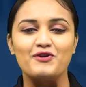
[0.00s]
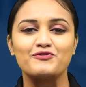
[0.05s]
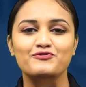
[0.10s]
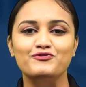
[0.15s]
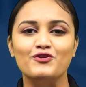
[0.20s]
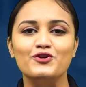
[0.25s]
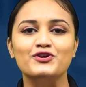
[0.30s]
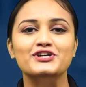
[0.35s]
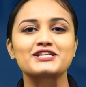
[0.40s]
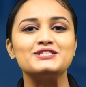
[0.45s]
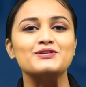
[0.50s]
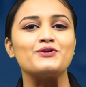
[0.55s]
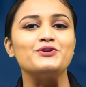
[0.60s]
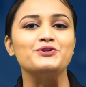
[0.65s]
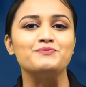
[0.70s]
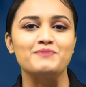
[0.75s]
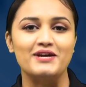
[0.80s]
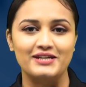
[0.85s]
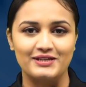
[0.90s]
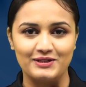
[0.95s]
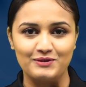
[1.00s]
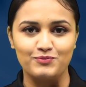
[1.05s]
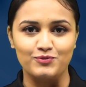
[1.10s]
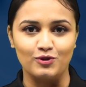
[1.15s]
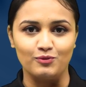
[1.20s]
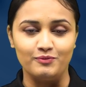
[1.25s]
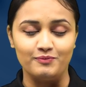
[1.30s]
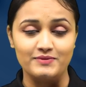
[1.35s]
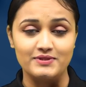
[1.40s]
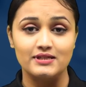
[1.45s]
Focus on numerical
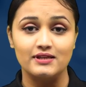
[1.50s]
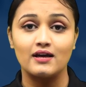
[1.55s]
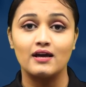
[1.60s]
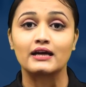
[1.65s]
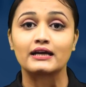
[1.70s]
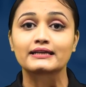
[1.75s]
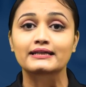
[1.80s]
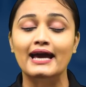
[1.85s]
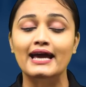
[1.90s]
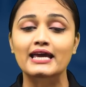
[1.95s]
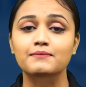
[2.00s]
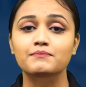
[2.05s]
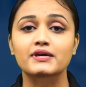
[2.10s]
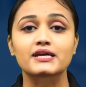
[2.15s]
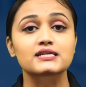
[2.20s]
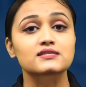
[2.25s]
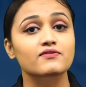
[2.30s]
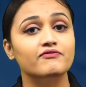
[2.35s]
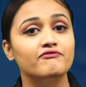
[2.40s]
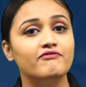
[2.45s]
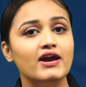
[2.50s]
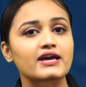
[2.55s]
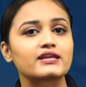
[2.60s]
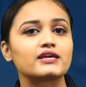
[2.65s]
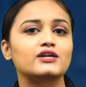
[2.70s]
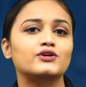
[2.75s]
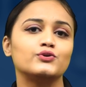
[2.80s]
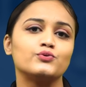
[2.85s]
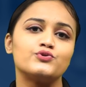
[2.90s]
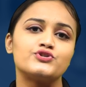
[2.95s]
problems. Time is
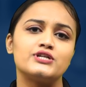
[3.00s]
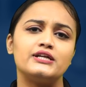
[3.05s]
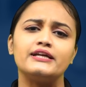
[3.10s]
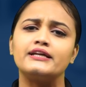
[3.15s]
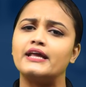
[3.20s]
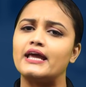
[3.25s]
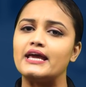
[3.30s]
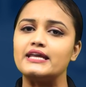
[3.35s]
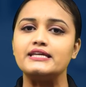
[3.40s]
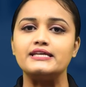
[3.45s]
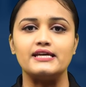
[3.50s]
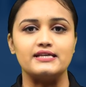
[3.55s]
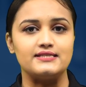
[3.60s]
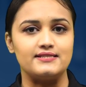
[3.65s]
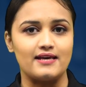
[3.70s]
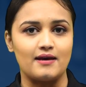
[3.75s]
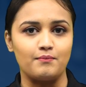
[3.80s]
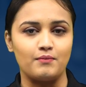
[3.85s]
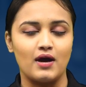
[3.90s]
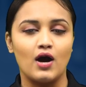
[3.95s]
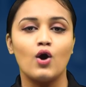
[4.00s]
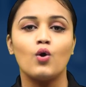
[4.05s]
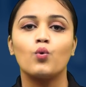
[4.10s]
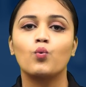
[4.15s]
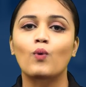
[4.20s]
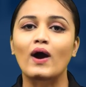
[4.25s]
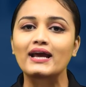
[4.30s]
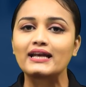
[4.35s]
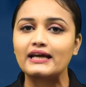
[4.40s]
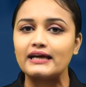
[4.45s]
very crucial in any exam.
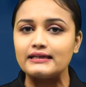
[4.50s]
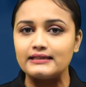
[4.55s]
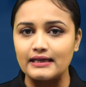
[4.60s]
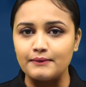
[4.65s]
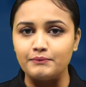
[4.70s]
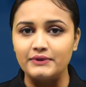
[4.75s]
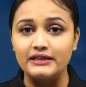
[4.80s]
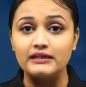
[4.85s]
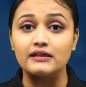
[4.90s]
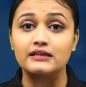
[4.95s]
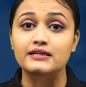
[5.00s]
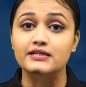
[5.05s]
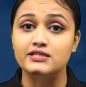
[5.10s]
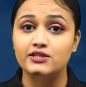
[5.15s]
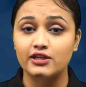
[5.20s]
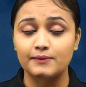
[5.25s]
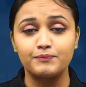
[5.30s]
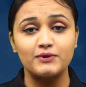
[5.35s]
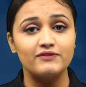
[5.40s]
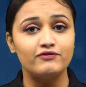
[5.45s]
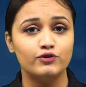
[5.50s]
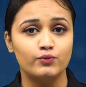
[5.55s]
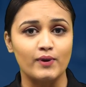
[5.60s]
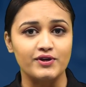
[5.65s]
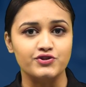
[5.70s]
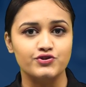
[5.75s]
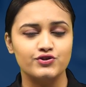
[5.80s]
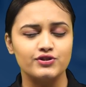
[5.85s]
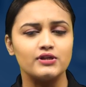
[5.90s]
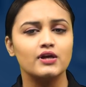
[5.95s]
While attempting a descriptive
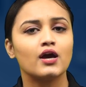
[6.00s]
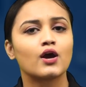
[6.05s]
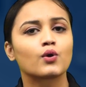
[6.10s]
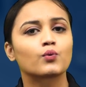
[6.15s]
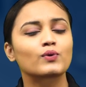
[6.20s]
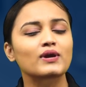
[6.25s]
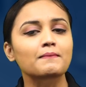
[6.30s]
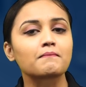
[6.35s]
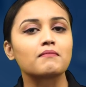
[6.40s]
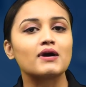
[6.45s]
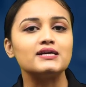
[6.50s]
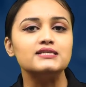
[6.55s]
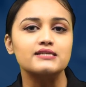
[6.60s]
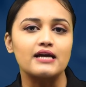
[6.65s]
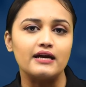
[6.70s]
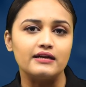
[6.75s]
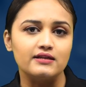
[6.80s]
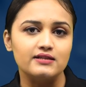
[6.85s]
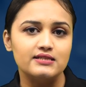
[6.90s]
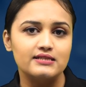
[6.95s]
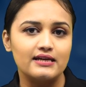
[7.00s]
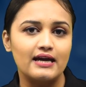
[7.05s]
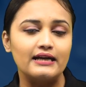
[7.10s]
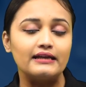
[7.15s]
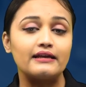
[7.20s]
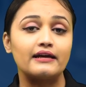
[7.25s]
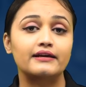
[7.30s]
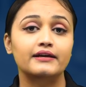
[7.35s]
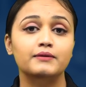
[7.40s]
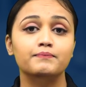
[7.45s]
question, we must understand
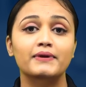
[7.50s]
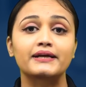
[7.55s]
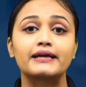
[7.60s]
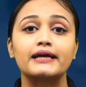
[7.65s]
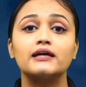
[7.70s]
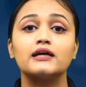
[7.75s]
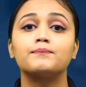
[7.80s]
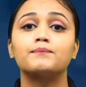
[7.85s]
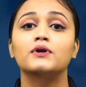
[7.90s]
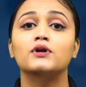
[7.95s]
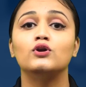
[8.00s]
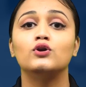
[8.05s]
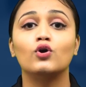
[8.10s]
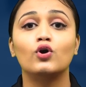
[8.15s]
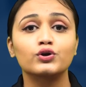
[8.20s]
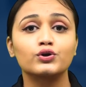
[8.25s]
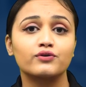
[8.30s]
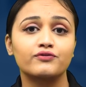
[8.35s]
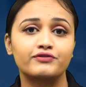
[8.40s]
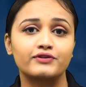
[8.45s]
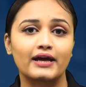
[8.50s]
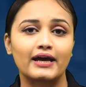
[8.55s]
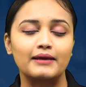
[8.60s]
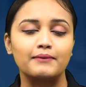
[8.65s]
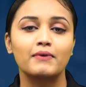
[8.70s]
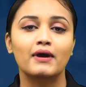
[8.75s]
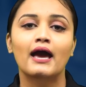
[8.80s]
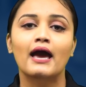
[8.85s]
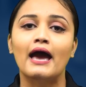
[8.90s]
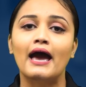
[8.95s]
that it may take up a lot of
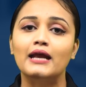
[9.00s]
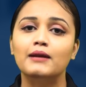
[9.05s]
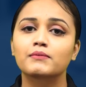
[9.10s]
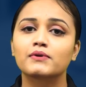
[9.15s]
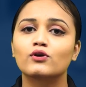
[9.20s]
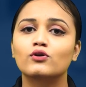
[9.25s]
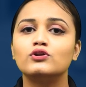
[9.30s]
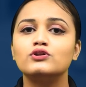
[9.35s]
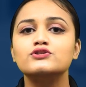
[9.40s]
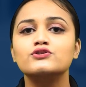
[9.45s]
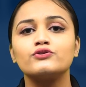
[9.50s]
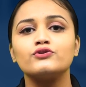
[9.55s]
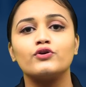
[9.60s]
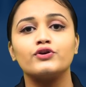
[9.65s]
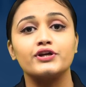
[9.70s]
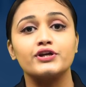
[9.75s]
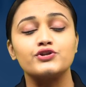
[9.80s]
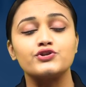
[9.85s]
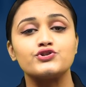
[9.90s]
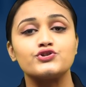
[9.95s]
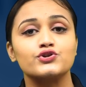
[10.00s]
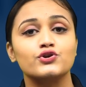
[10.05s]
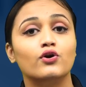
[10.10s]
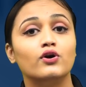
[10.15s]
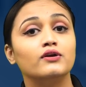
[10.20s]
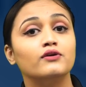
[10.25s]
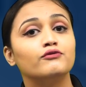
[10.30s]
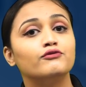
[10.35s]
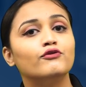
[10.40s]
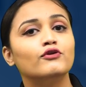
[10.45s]
time and may also not
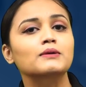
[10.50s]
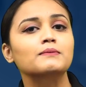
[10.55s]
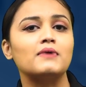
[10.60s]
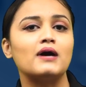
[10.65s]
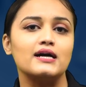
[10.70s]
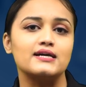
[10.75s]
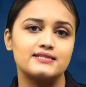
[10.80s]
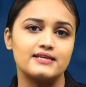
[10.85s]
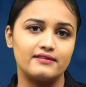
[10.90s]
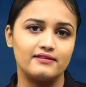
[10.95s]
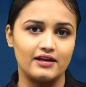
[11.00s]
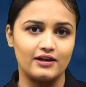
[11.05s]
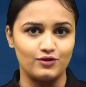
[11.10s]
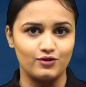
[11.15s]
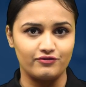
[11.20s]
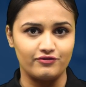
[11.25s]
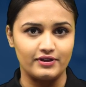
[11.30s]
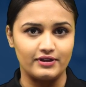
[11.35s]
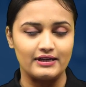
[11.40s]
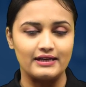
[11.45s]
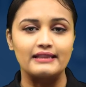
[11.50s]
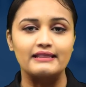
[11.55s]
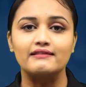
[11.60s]
ensure full marks at the end of it.